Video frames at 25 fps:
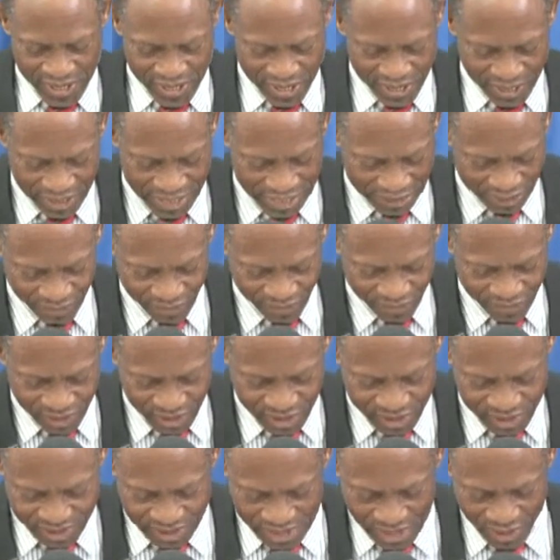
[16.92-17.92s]
In light of
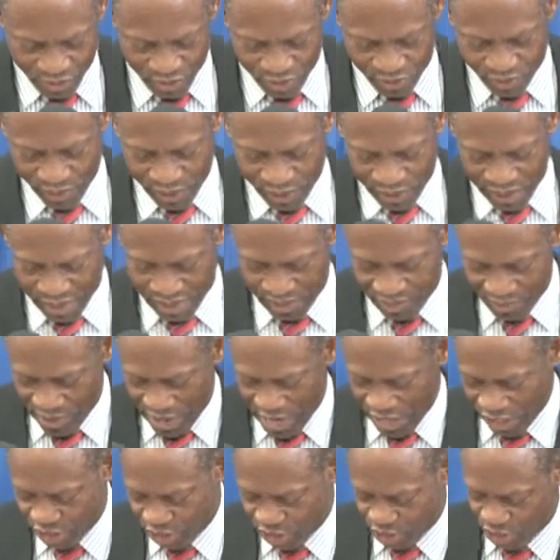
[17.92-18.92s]
this, I will begin
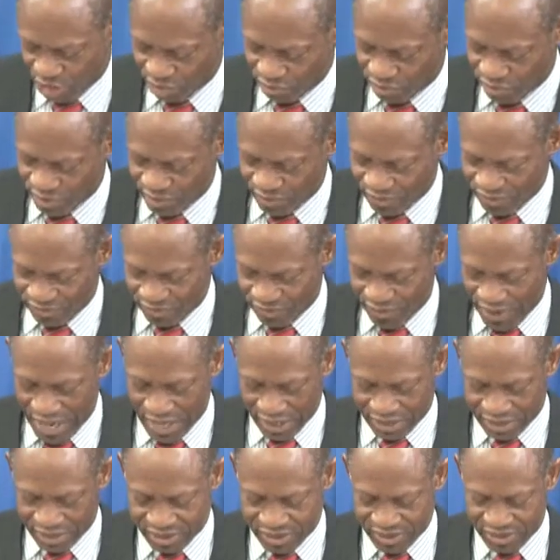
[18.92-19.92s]
by sharing the
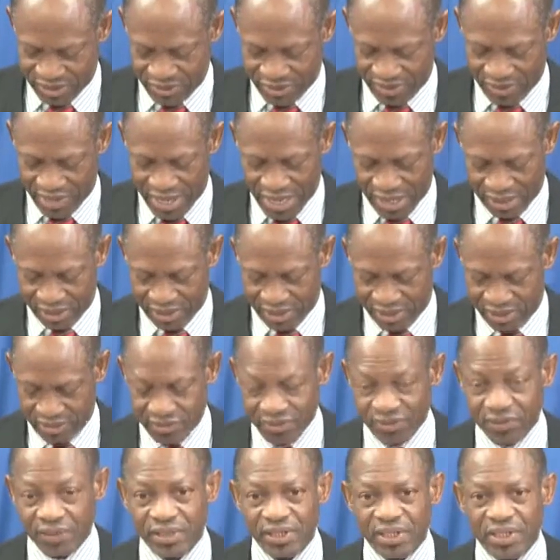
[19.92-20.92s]
fact that
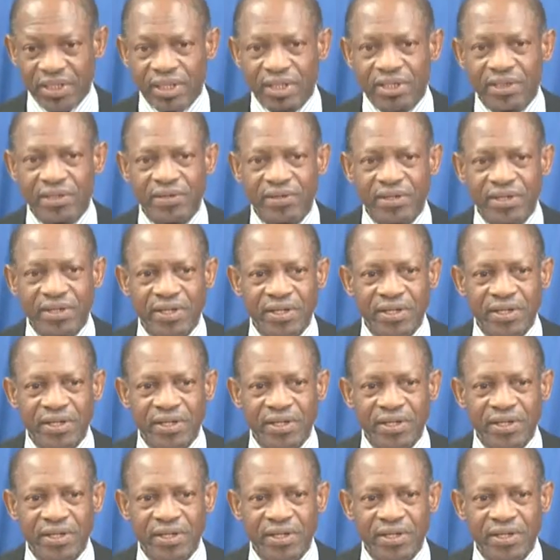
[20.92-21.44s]
the